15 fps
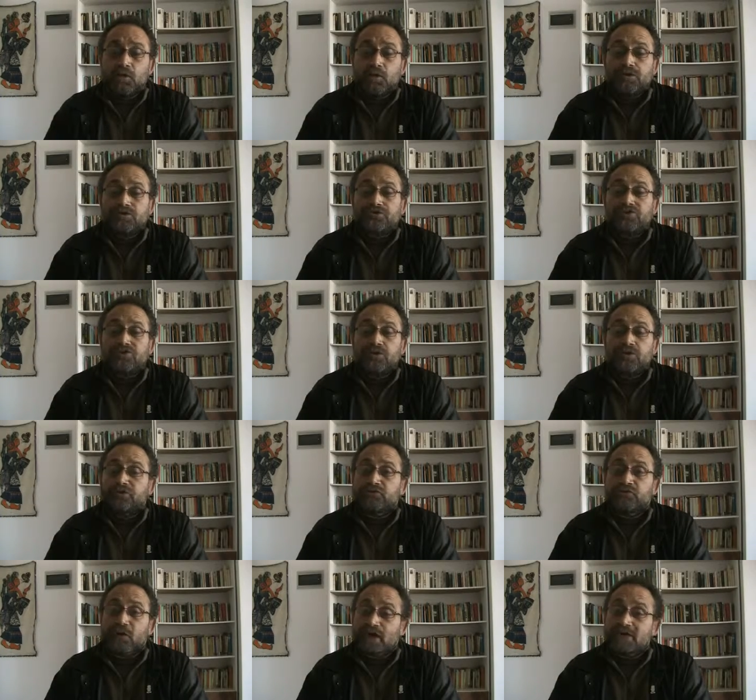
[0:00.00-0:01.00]
which
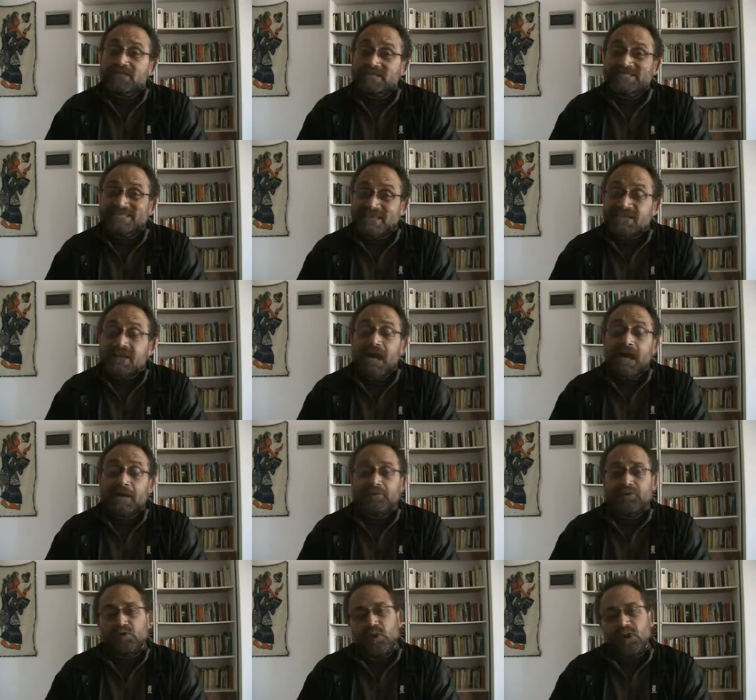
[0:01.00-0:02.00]
was
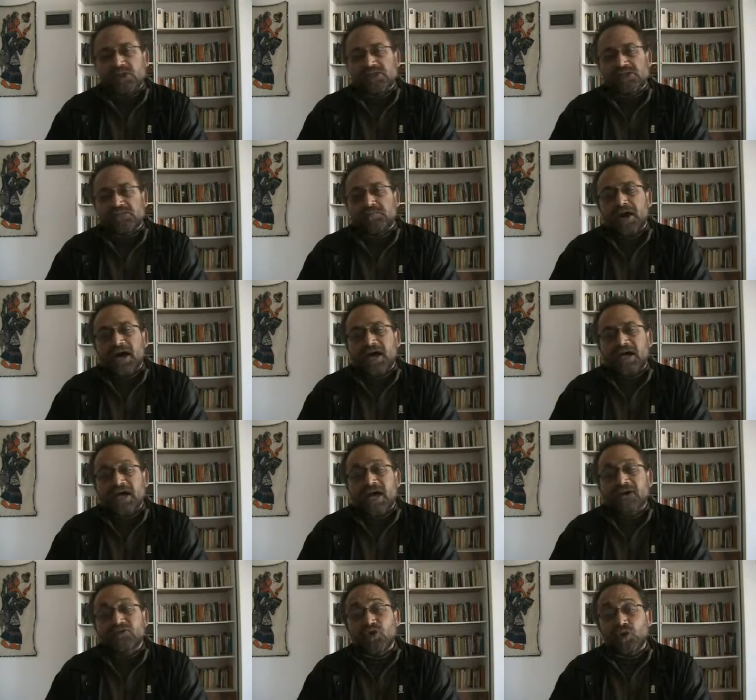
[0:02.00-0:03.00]
described once by
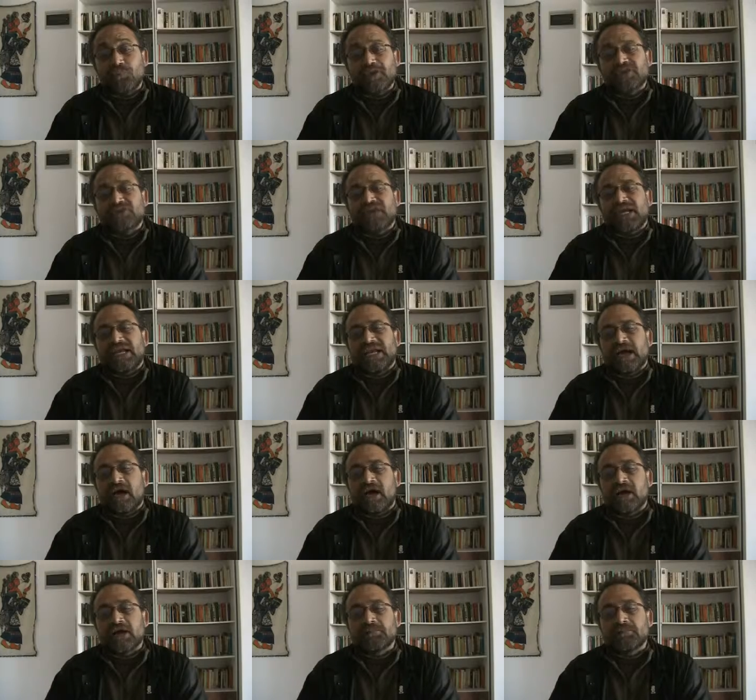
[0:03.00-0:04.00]
a top Israeli
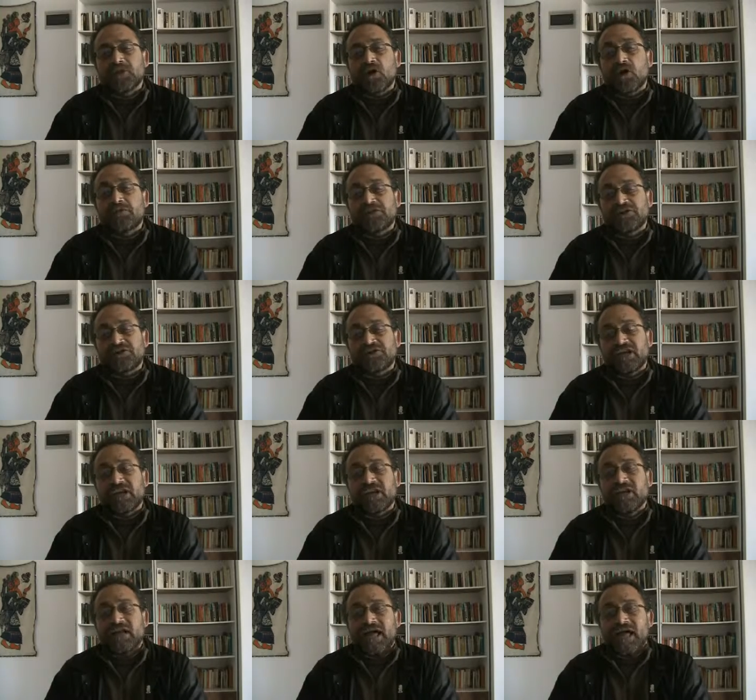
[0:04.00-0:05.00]
army
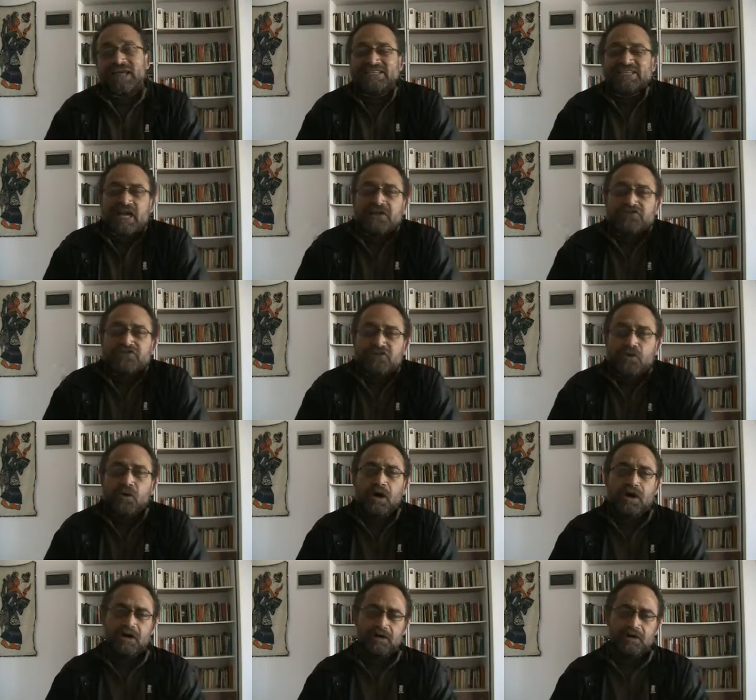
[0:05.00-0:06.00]
official as a
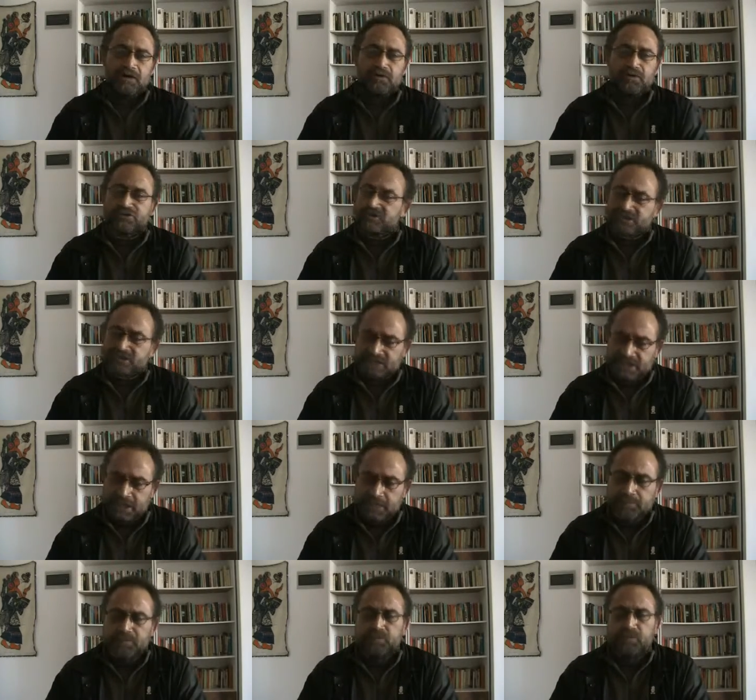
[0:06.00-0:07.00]
Shoah, which is the
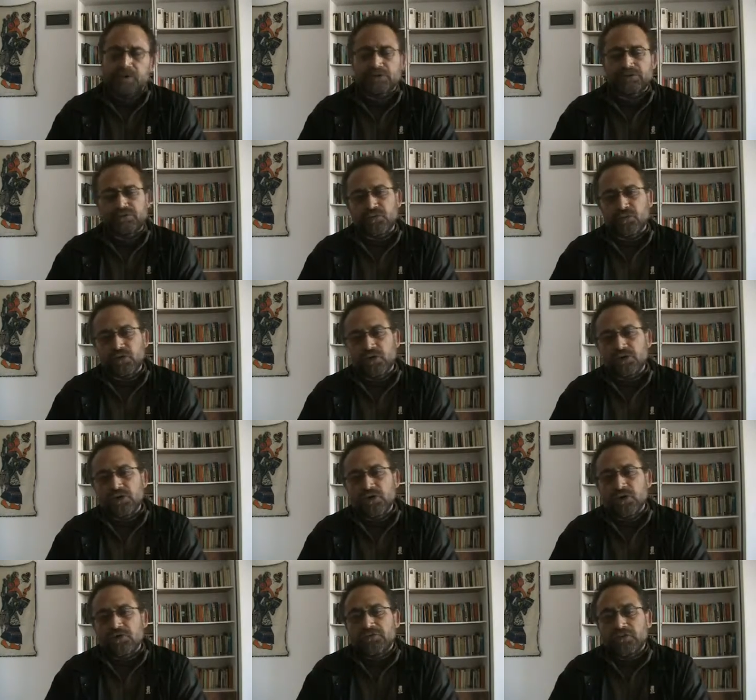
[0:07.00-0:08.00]
Hebrew word for
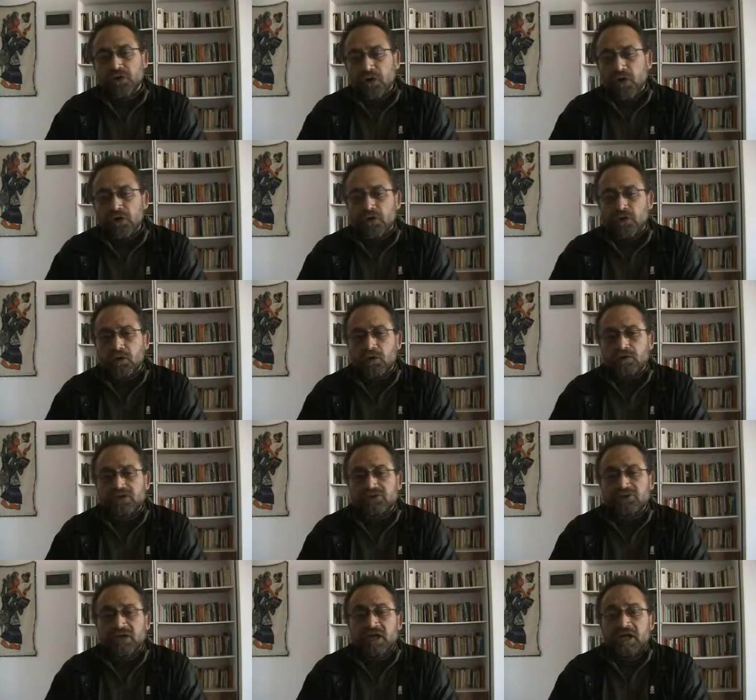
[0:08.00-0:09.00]

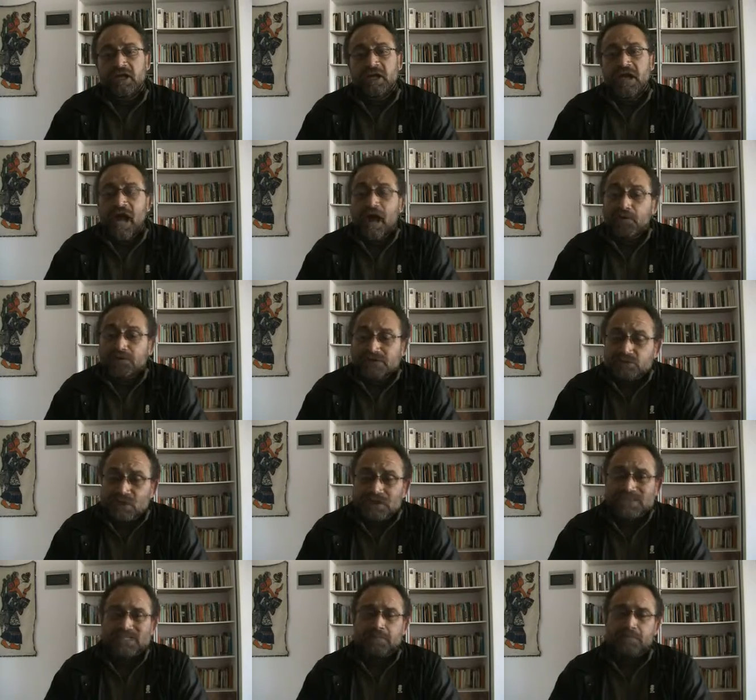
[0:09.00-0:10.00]
Holocaust. How is
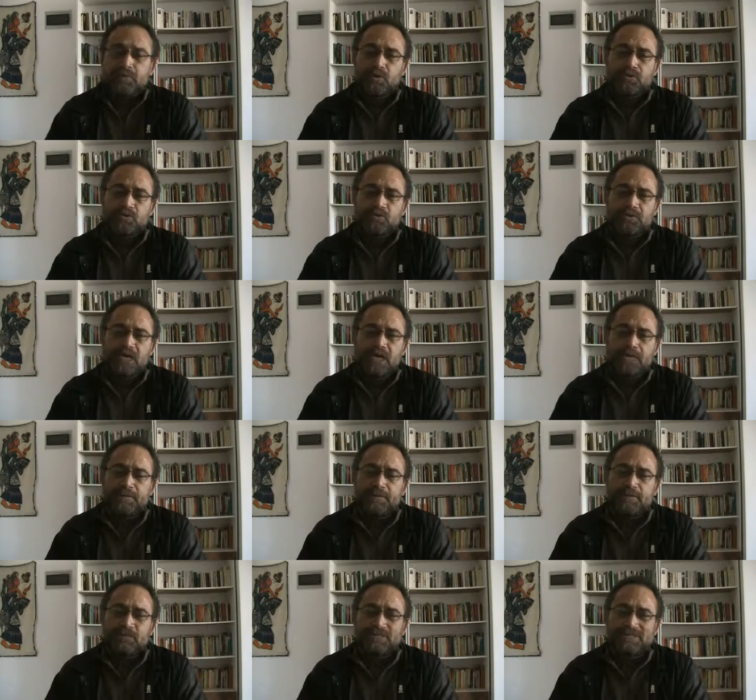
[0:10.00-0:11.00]
one supposed to be
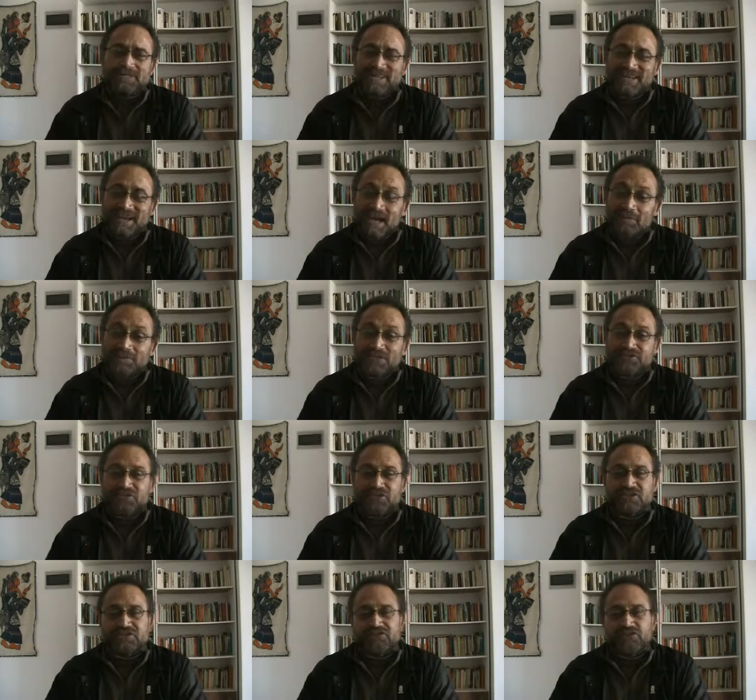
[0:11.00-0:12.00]
able to describe such
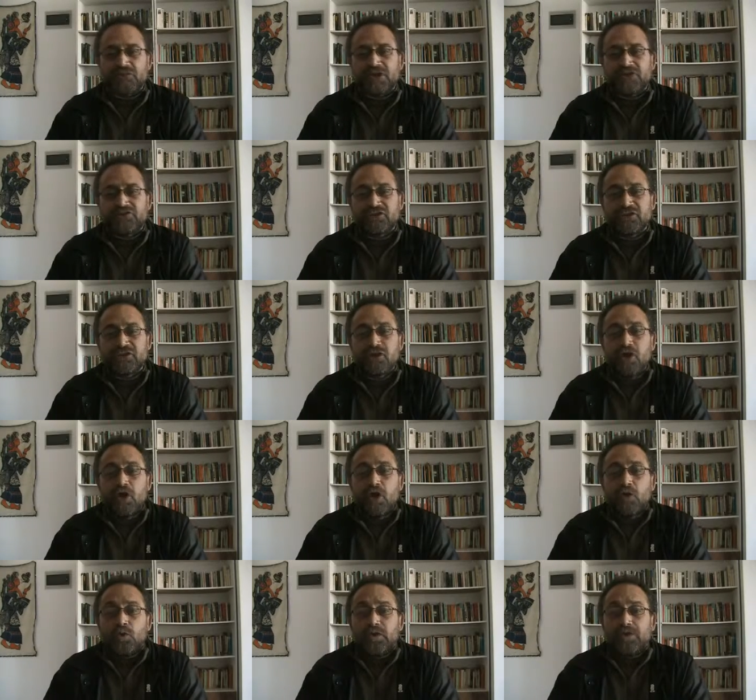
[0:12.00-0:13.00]
a situation
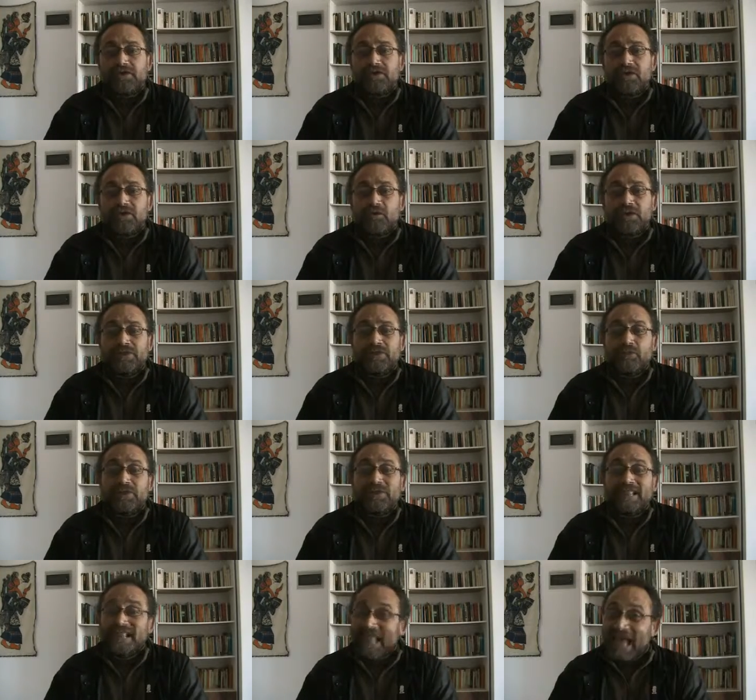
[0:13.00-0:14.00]

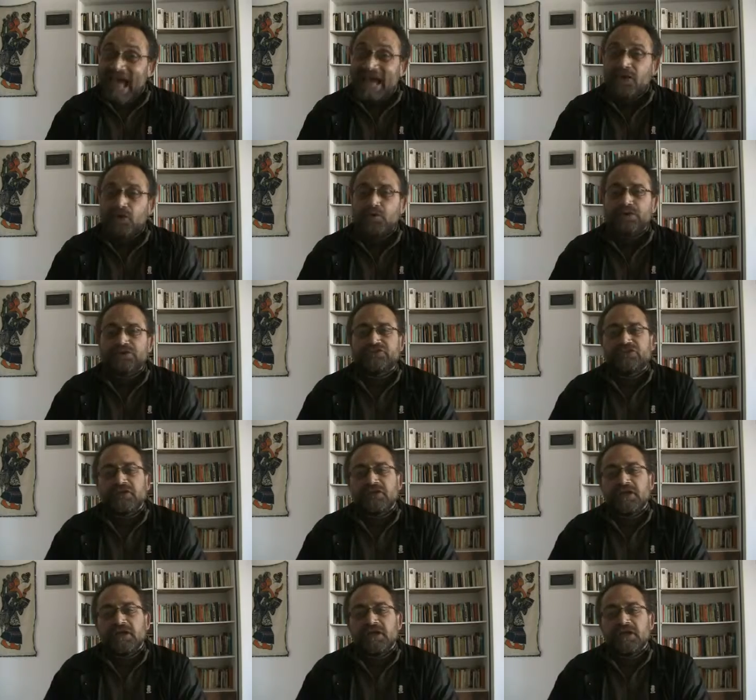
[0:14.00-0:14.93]
with language?